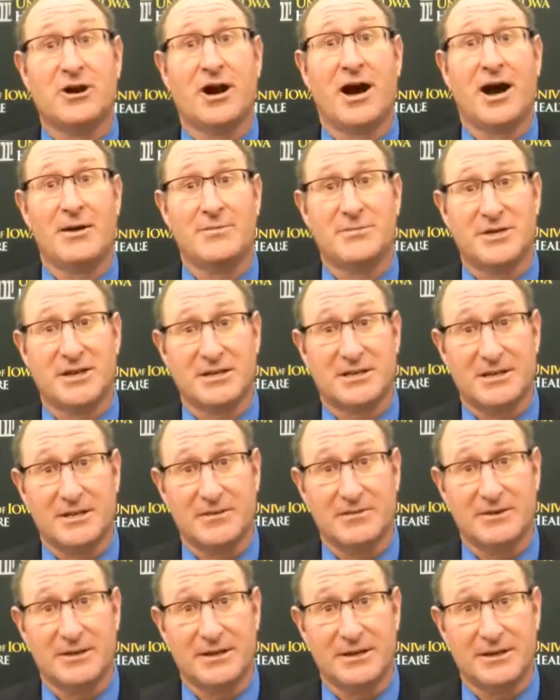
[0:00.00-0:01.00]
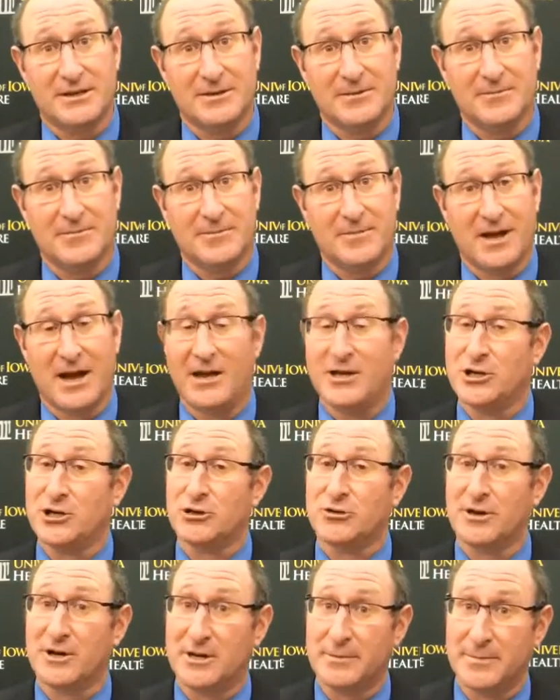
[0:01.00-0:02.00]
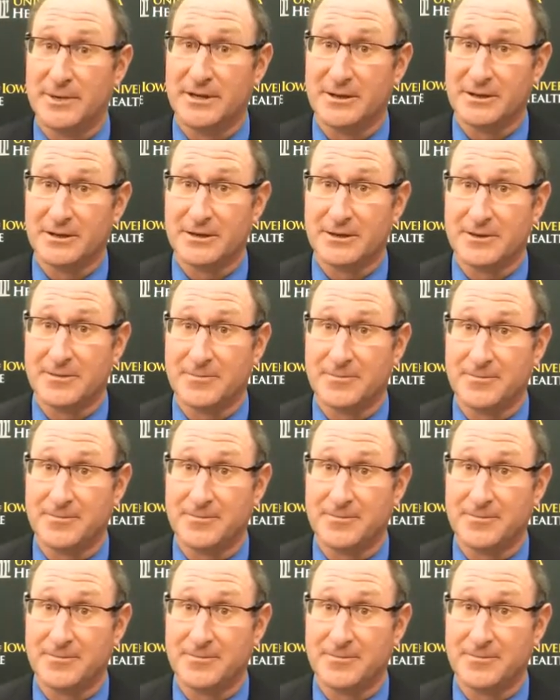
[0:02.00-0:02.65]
your objectivity and your credibility.